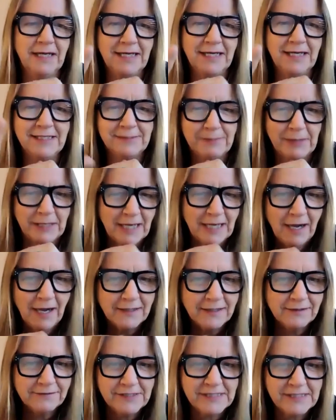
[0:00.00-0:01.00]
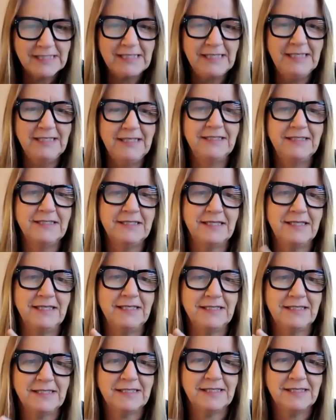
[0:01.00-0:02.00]
has been kind of seen as
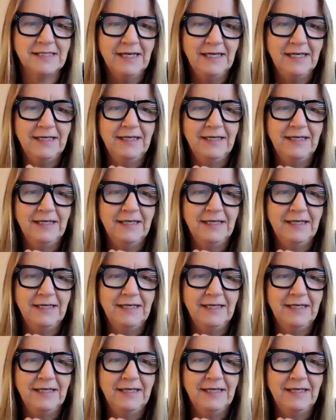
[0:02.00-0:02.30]
this